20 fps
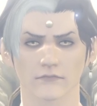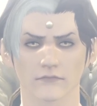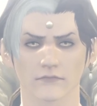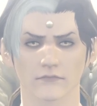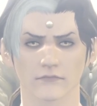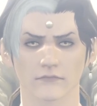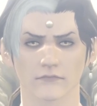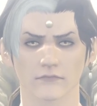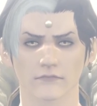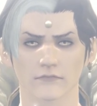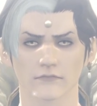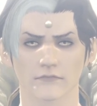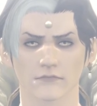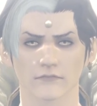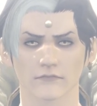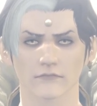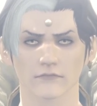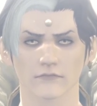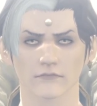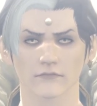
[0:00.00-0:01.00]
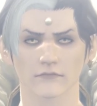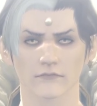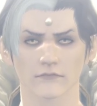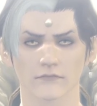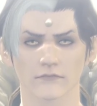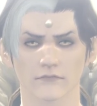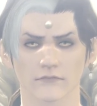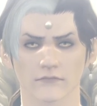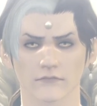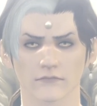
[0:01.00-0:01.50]

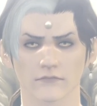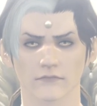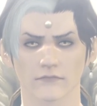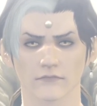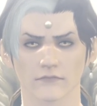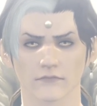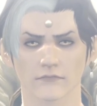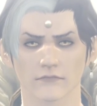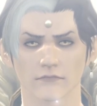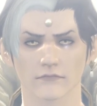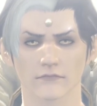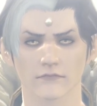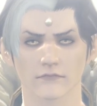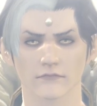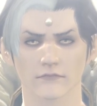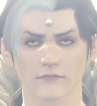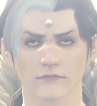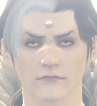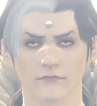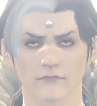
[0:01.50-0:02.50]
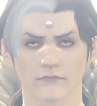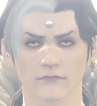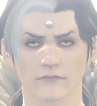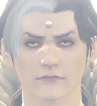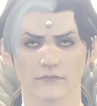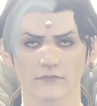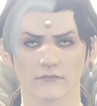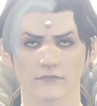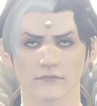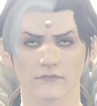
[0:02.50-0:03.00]

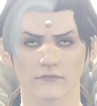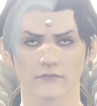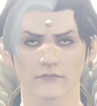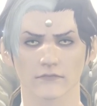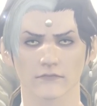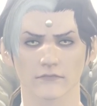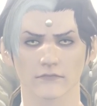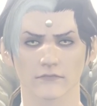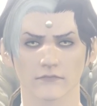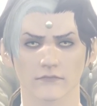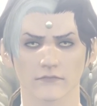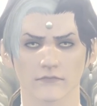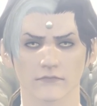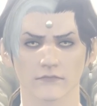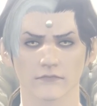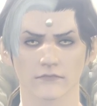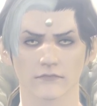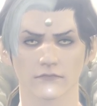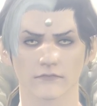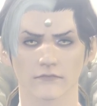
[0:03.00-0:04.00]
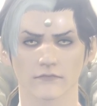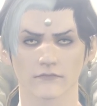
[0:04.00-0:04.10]
(silent)